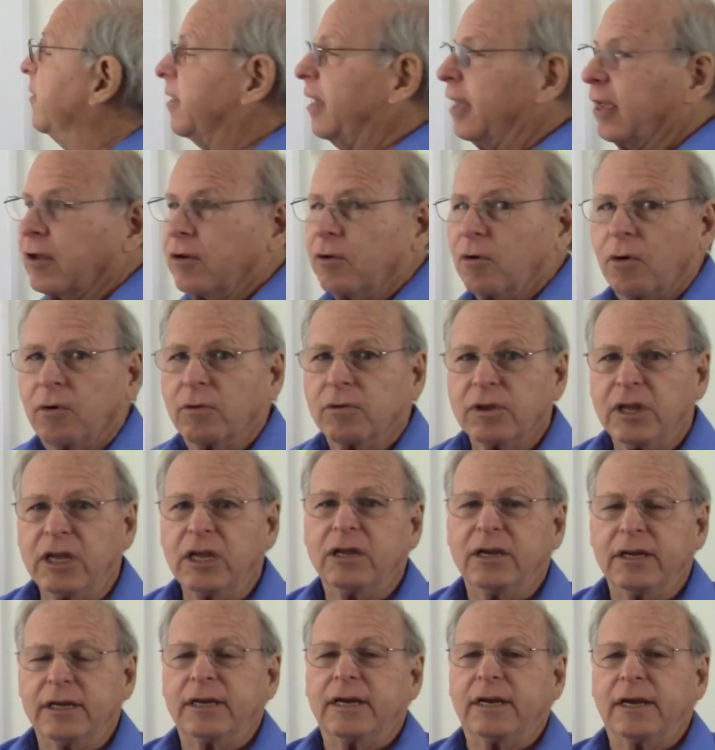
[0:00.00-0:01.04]
They can
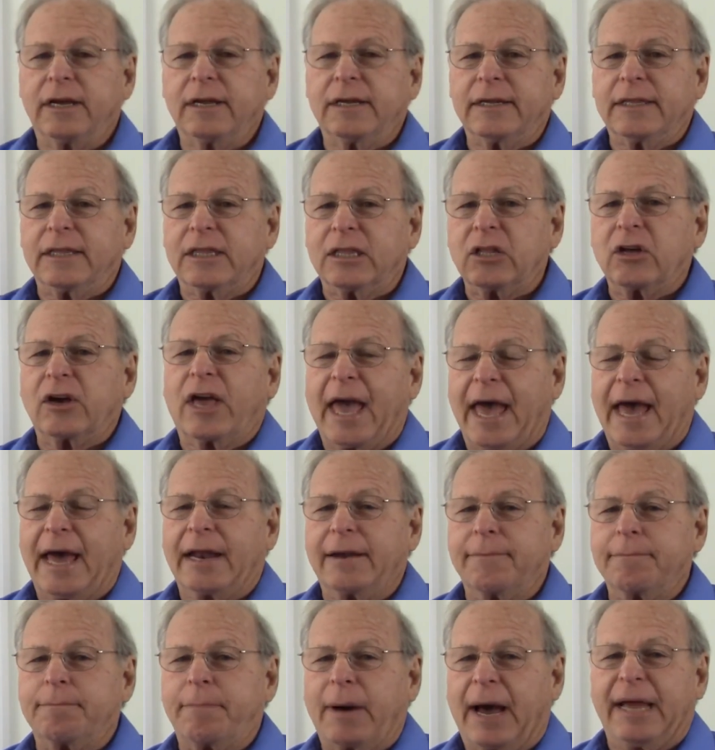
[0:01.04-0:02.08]
only look
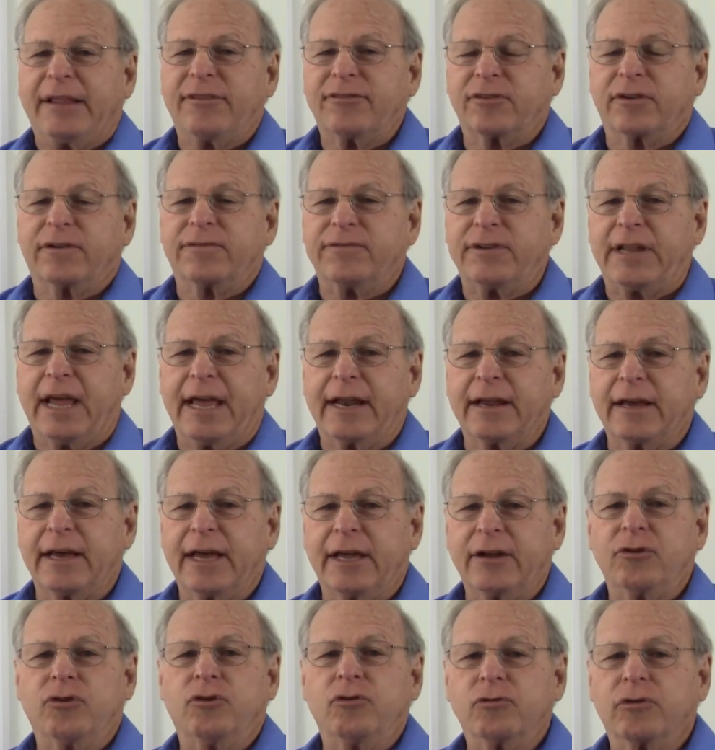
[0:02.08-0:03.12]
at bytes of data
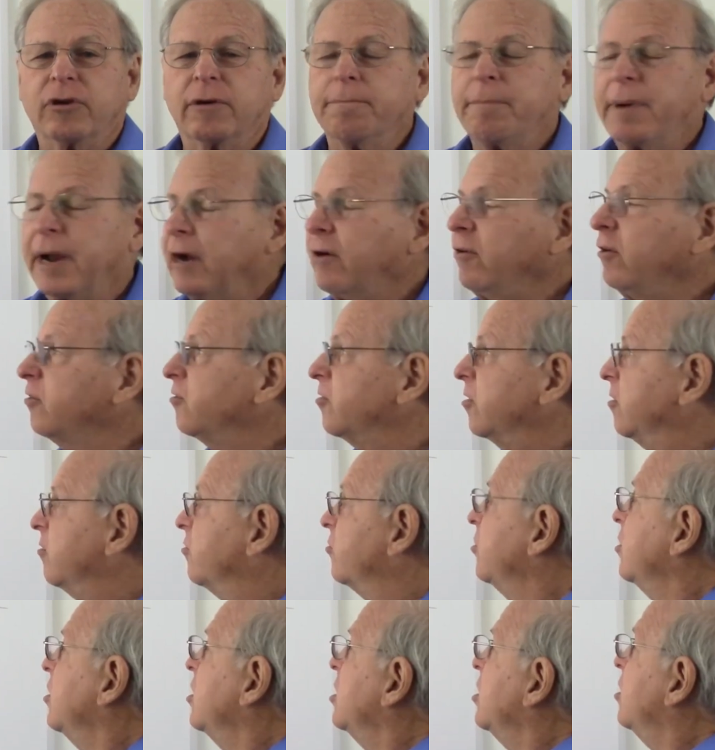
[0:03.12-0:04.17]
and do
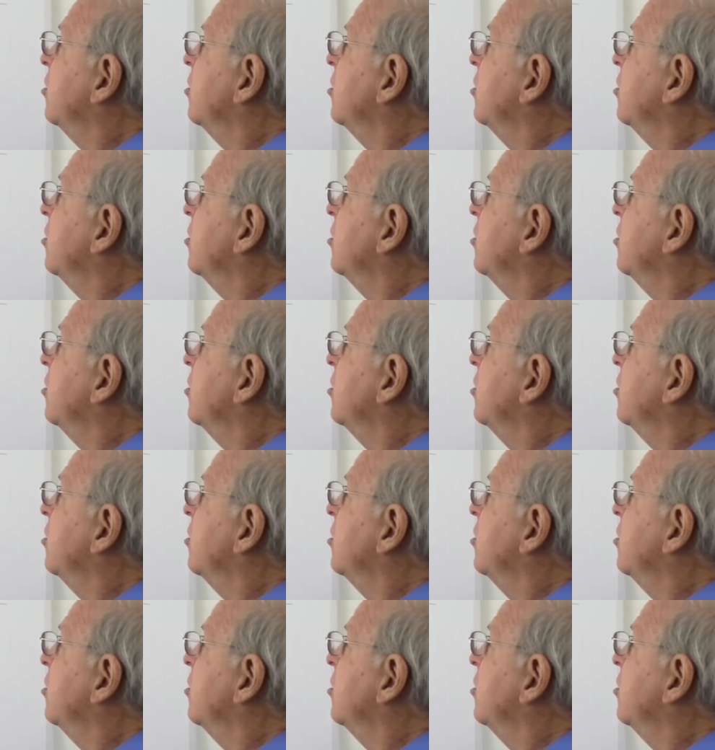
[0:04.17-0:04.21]
comparisons.